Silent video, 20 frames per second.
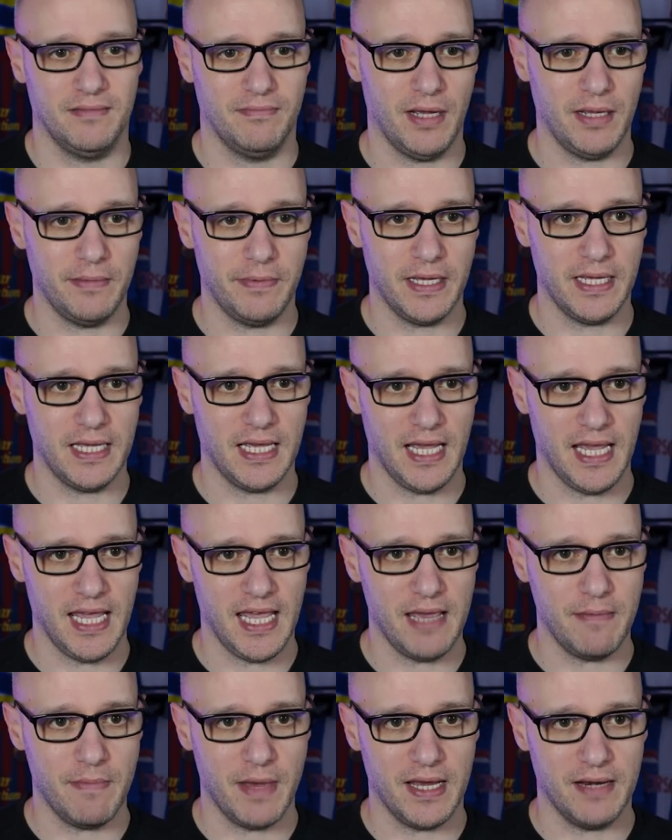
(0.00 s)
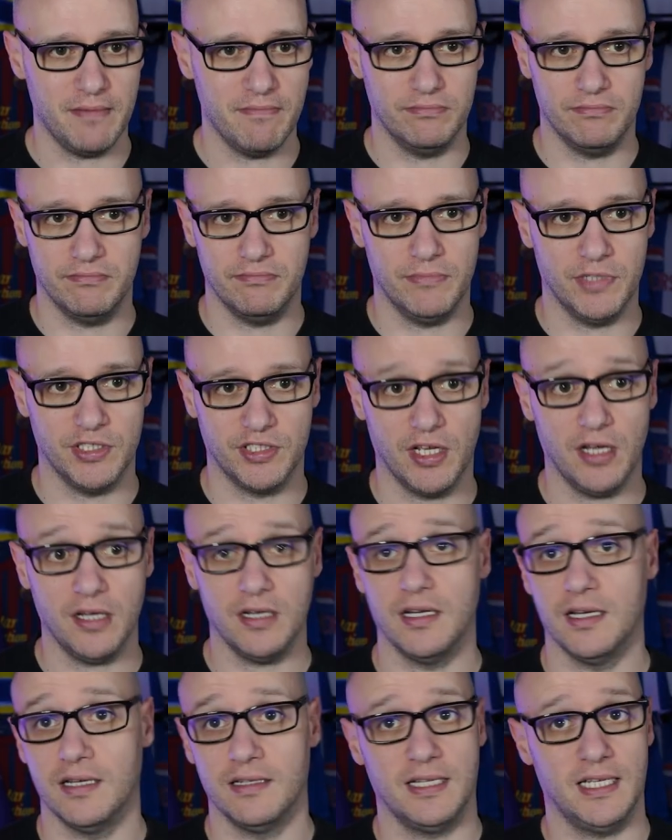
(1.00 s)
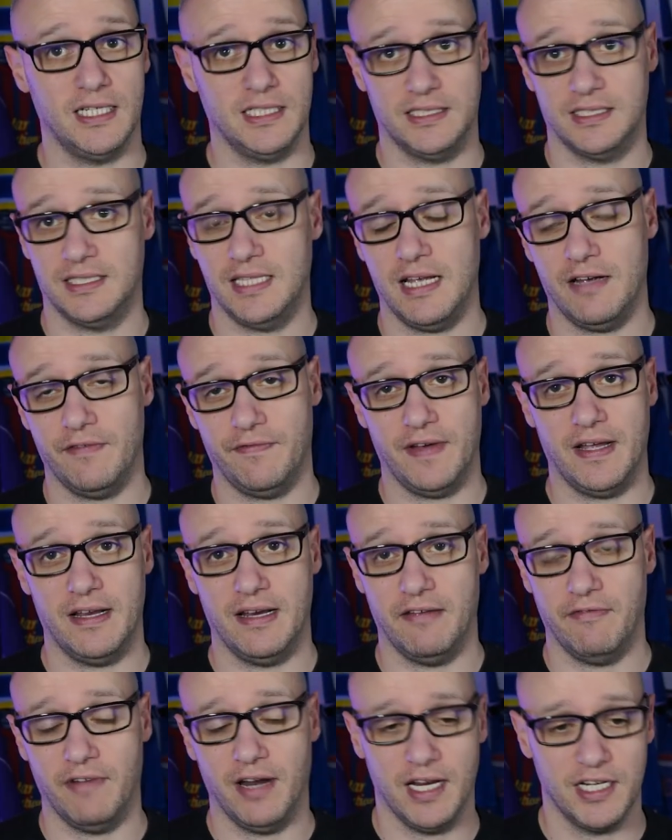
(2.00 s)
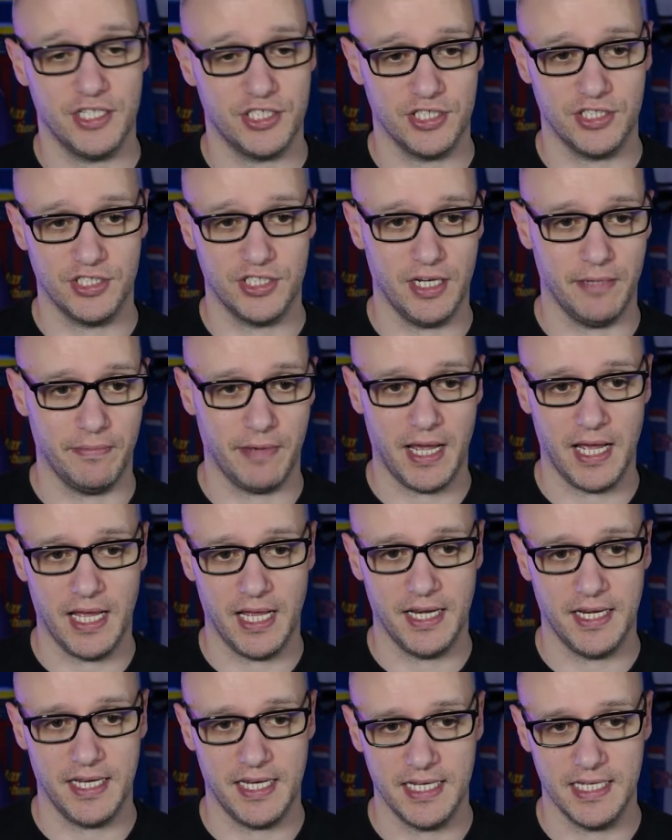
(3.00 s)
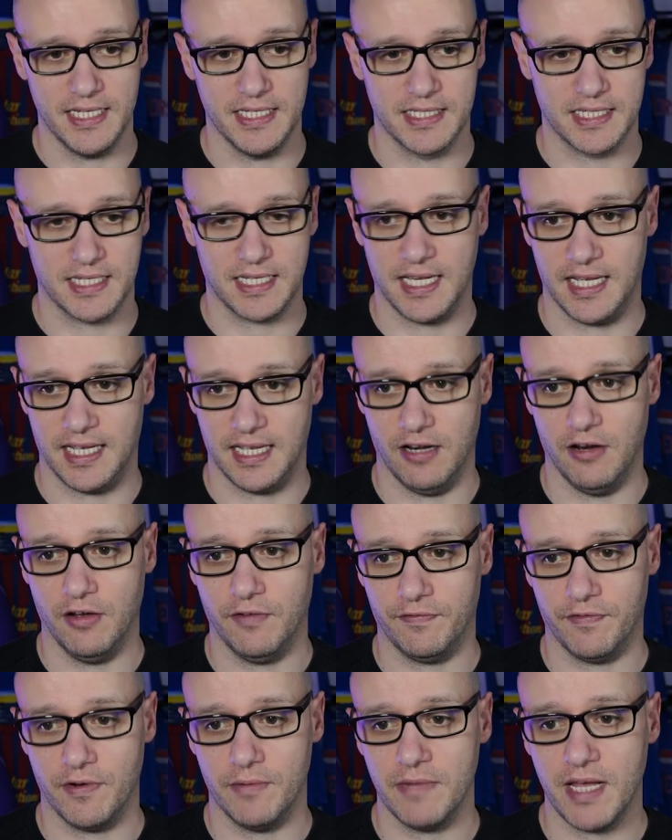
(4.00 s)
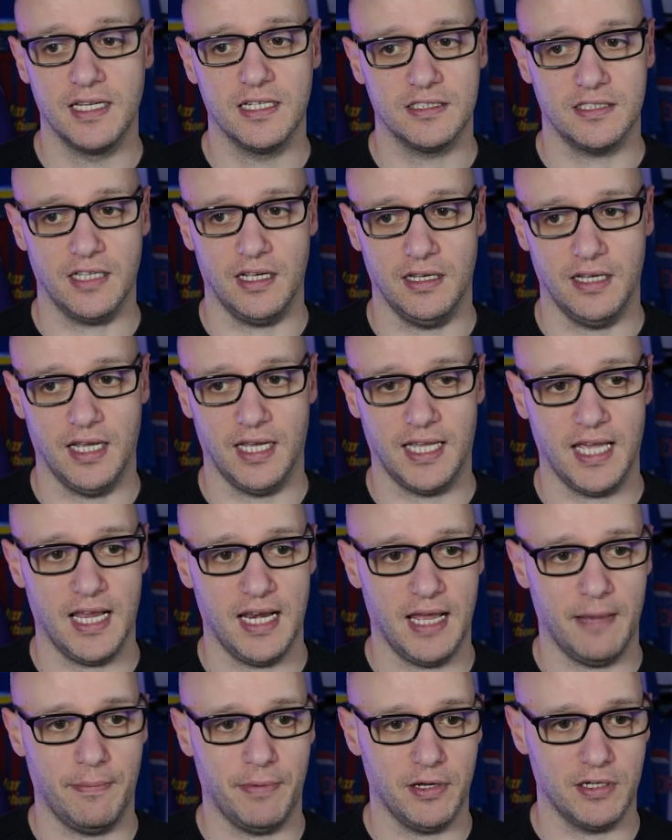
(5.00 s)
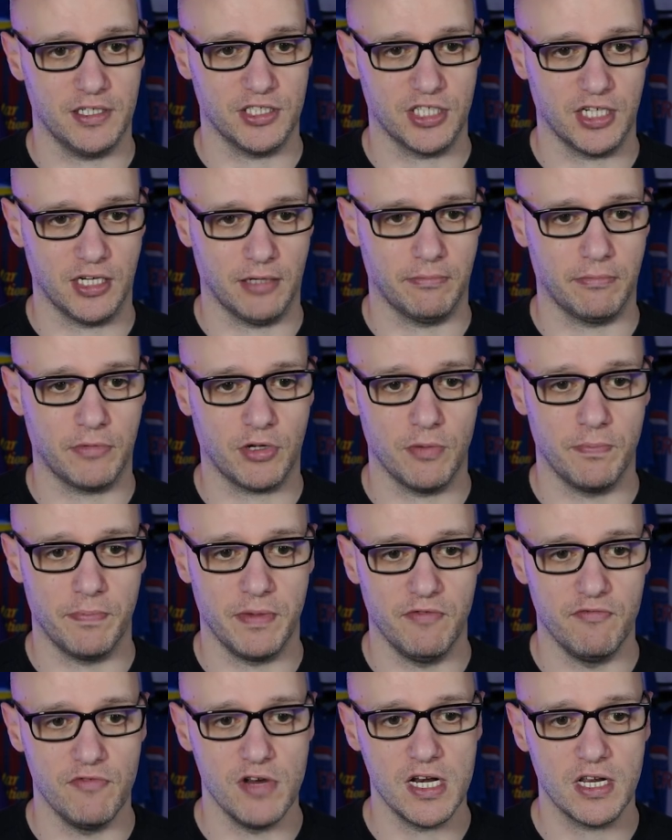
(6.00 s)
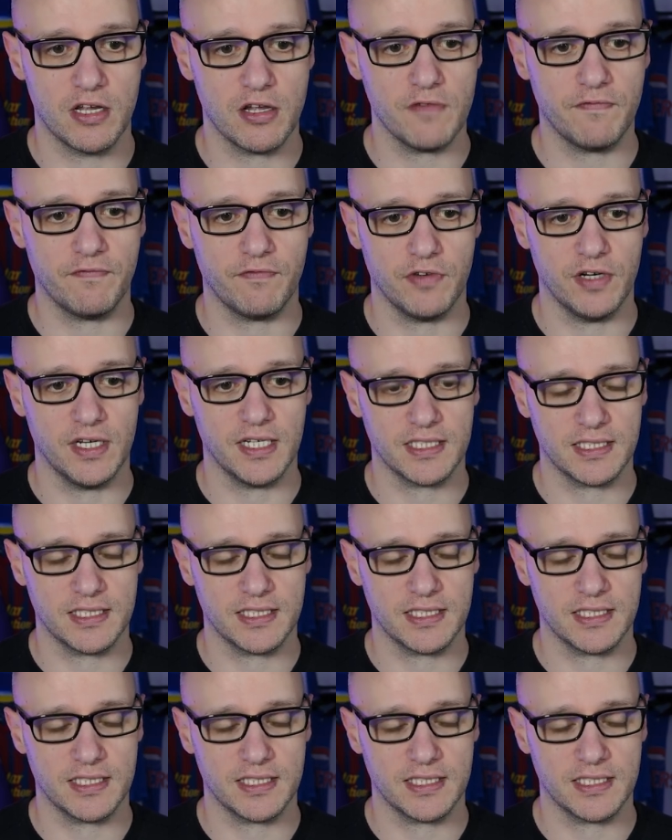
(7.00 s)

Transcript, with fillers: Maybe him and Mazzara has now found that relationship and he's kicking off from that. Again, that partnership could be really good for next